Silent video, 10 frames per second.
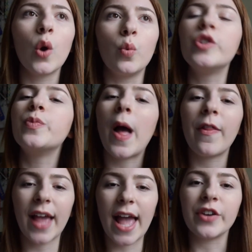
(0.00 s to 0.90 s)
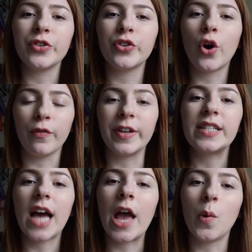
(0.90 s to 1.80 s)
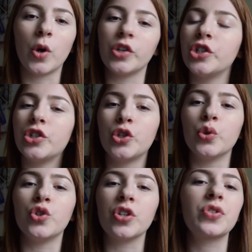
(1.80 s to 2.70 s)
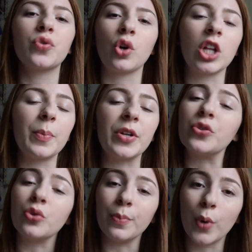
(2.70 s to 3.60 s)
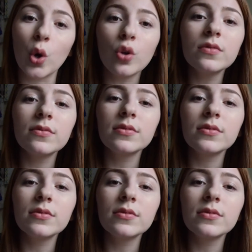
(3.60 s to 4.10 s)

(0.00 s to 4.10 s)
which by the end of it I wanted to just crawl up into a ball,